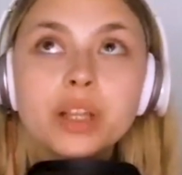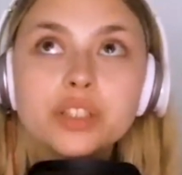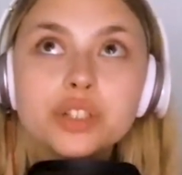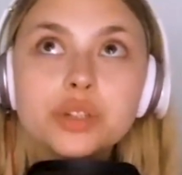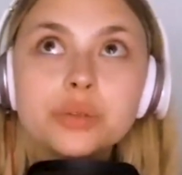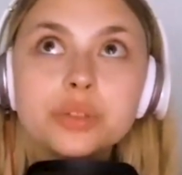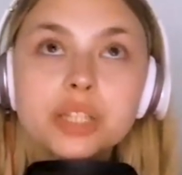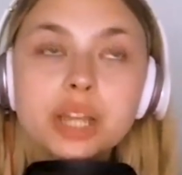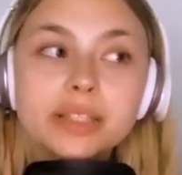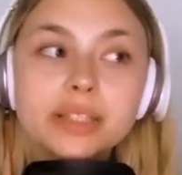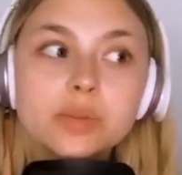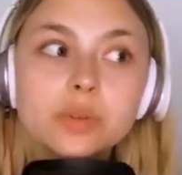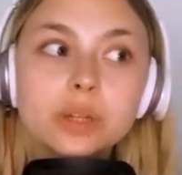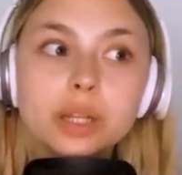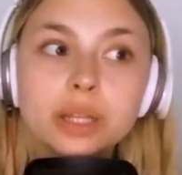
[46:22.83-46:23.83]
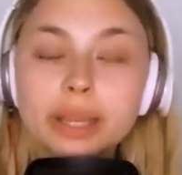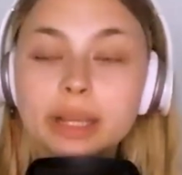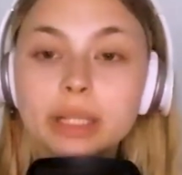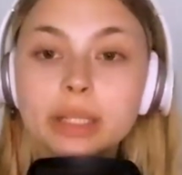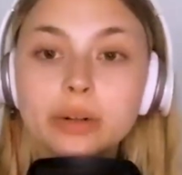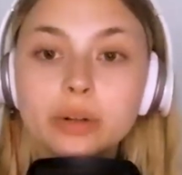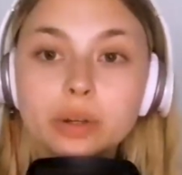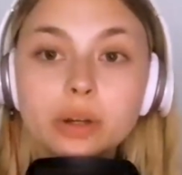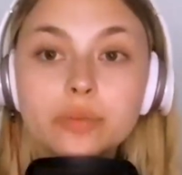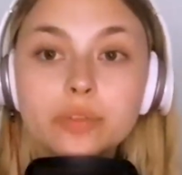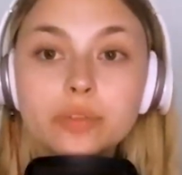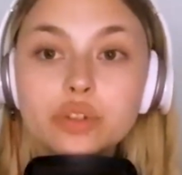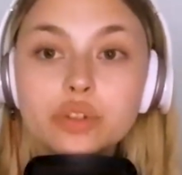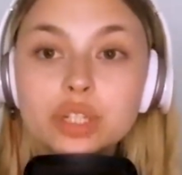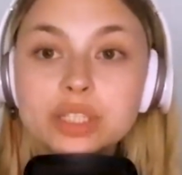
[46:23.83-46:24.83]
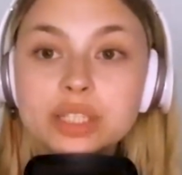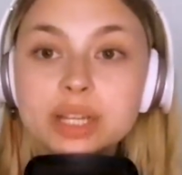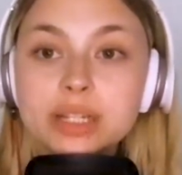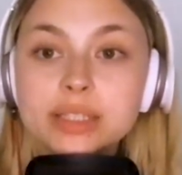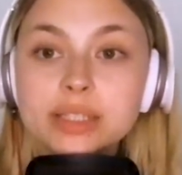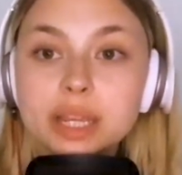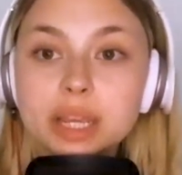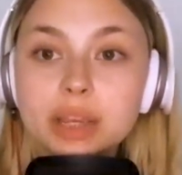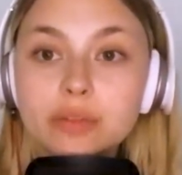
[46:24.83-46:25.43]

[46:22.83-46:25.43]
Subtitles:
Sue says in like a little interview, she says,